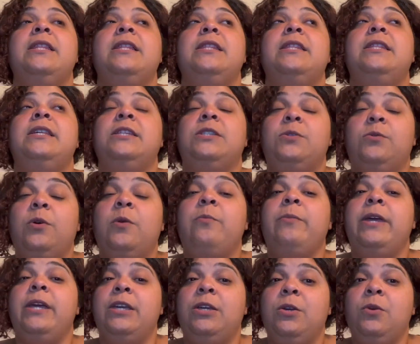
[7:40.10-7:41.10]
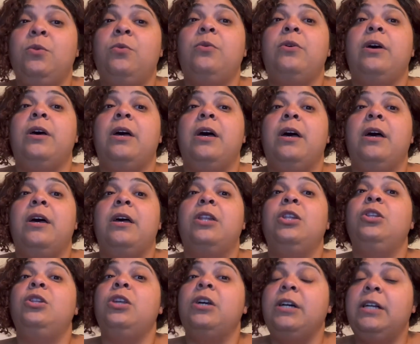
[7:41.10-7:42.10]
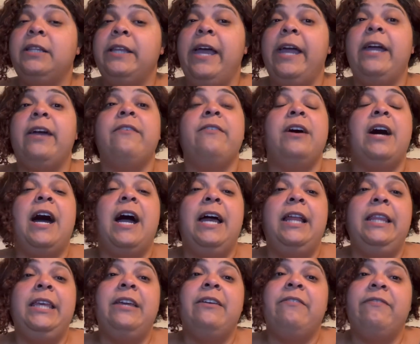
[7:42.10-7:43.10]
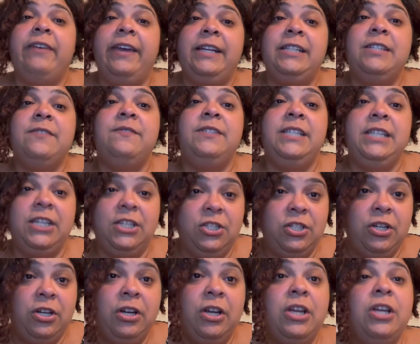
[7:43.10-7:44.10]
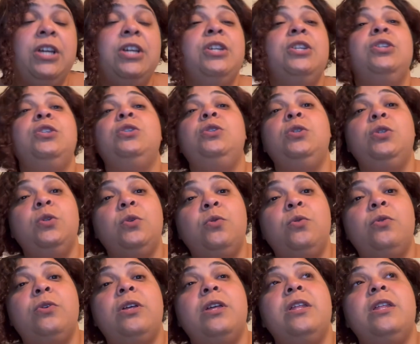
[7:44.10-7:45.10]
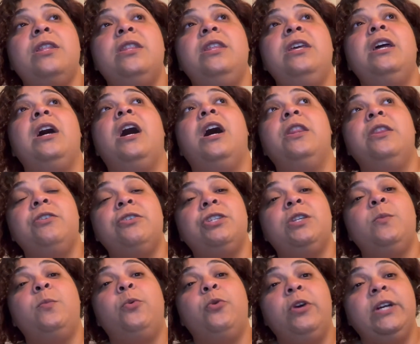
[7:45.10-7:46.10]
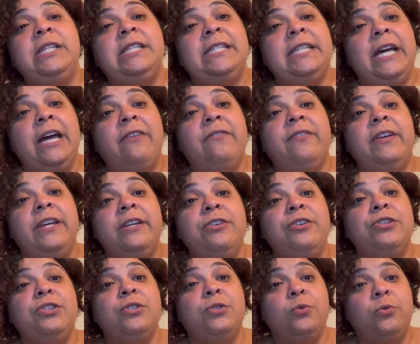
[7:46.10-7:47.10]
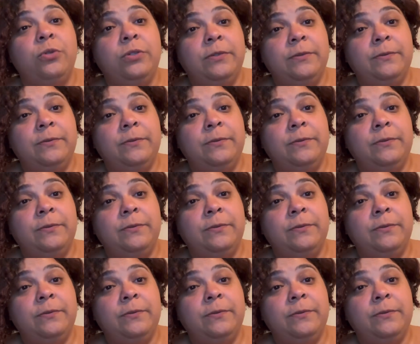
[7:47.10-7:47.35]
This will make you look like a highly effective teacher to the other support staff in your school.